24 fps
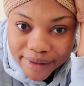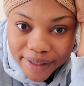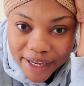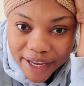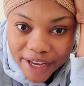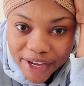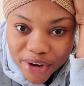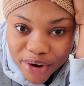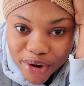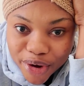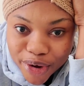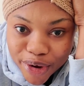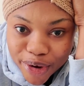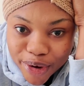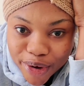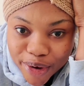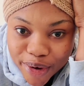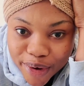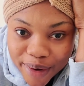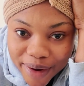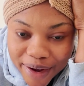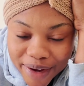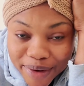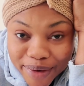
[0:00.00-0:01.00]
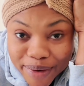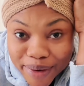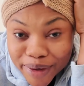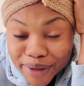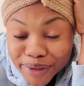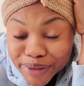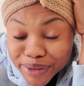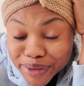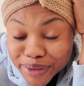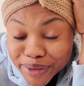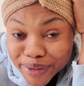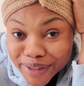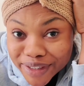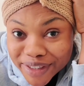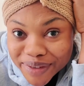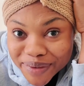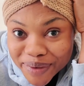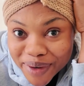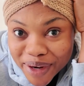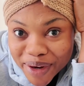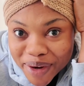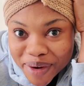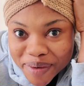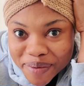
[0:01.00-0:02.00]
Hey y'all, how you all doing?
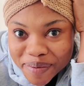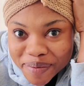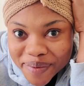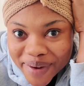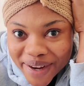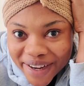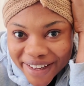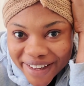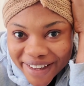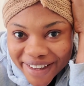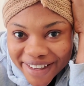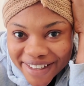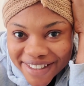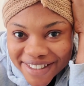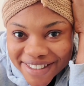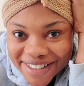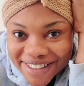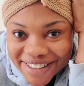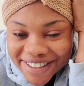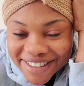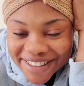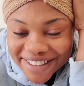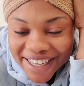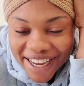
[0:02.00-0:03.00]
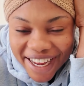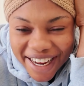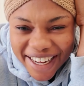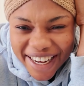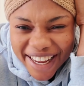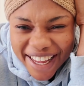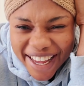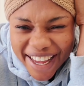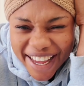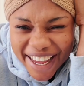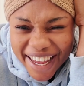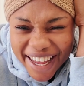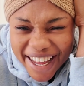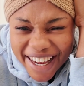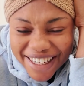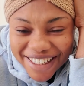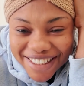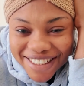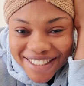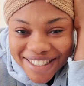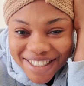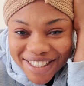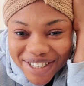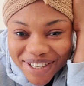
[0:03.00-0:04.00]
Welcome back again to the channel.
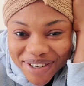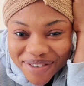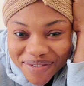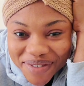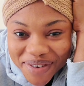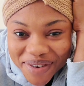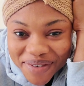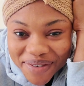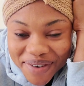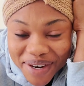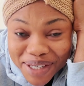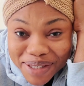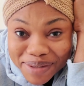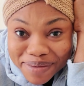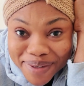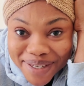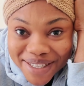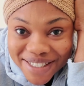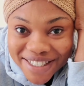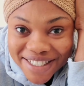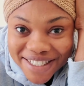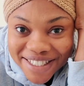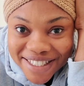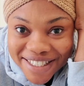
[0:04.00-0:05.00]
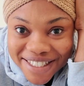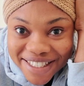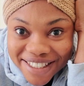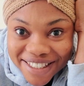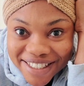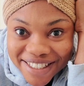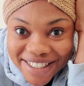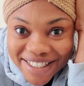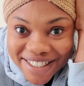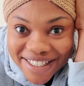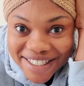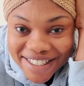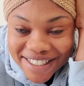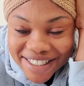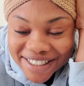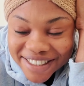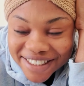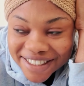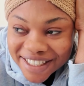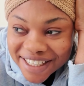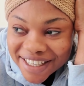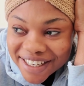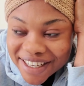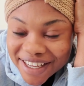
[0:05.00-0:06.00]
You see your favorite person, Cyndy
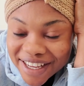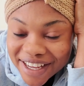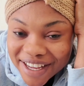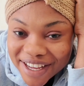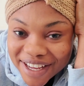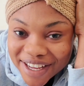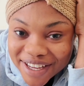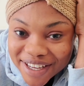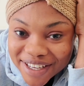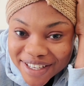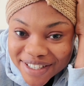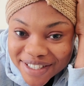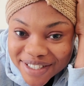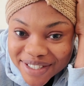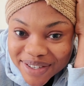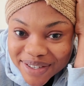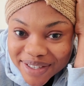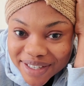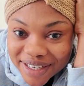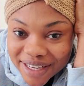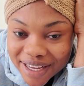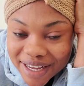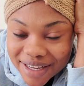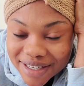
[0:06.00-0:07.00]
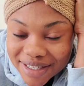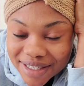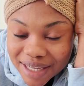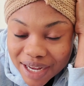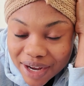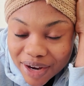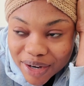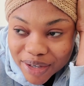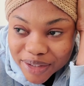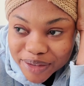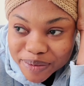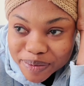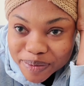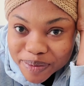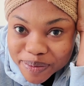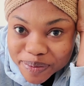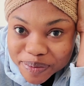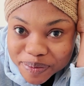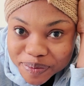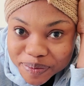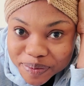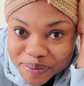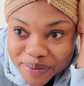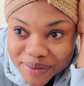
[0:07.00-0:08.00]
CJAY. So the girls are on
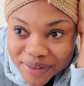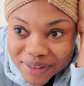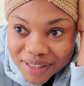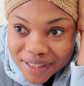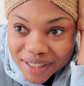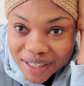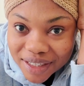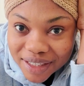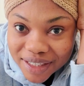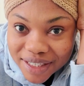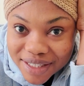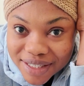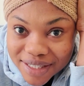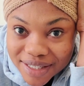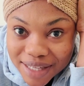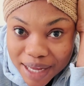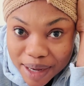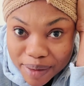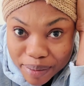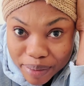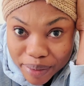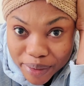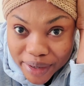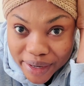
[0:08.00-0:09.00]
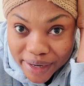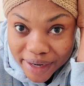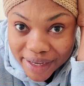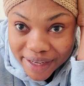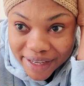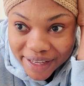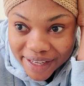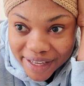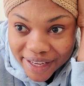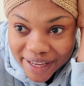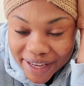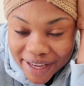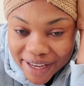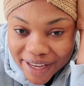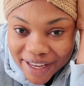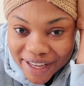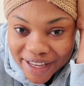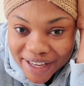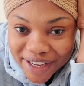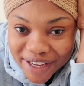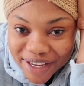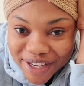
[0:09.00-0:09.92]
Easter break, yeah.